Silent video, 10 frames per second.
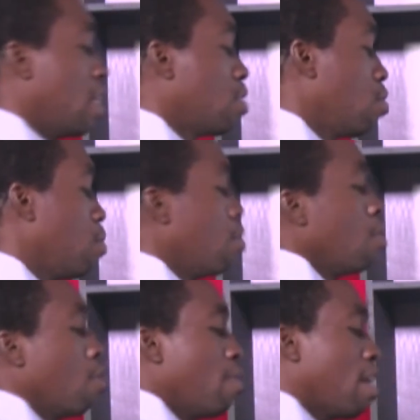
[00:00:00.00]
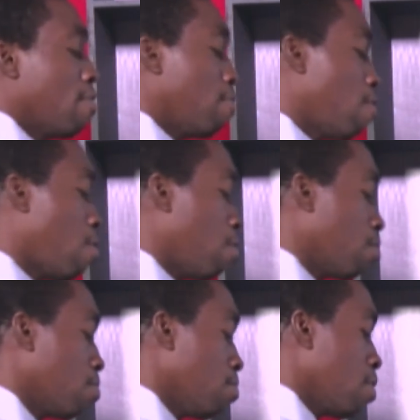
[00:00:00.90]
So we have 4.
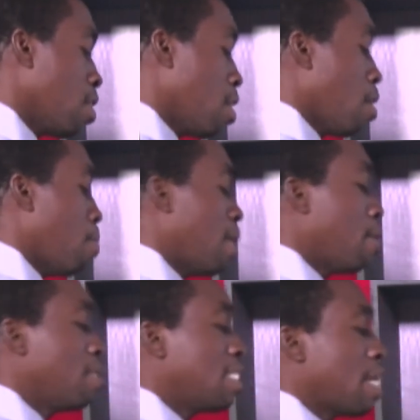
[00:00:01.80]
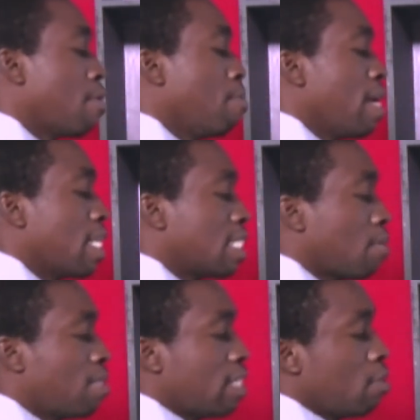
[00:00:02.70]
But the mistake we make is
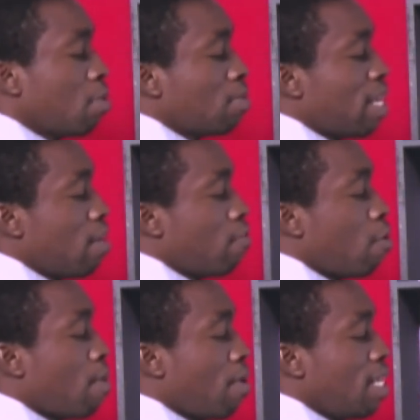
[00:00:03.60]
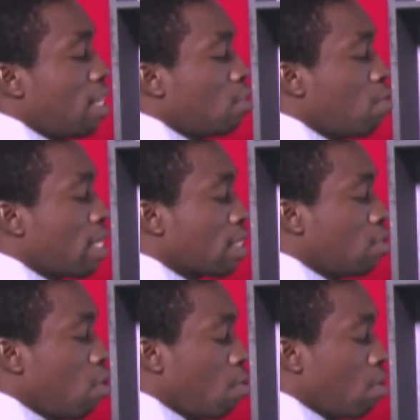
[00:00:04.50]
sometimes you multiply the 4 by only the 2x.
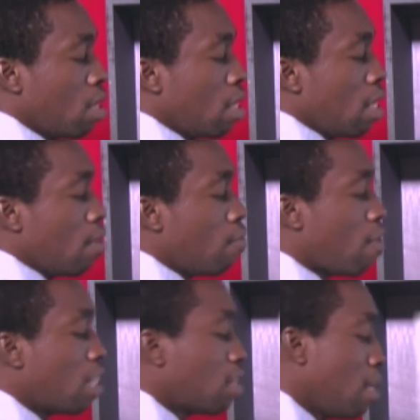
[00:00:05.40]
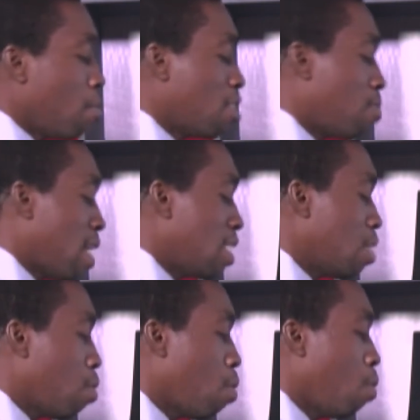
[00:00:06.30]
No. 4 actually multiplies the
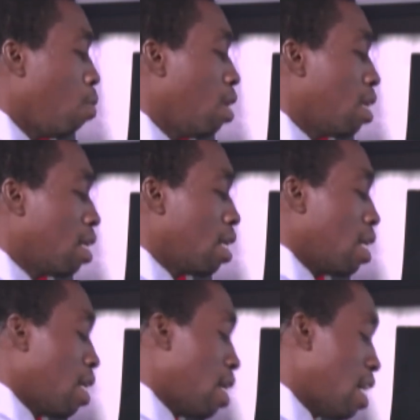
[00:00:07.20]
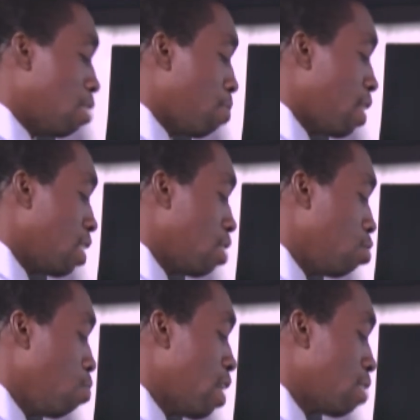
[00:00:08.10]
whole expression,
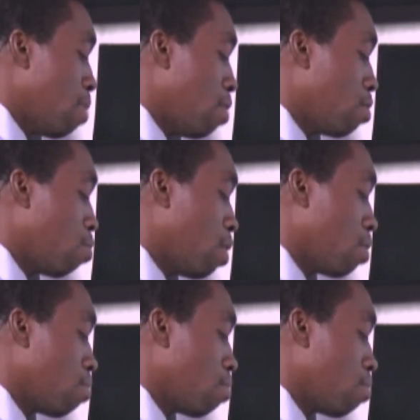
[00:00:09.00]
2x minus 1.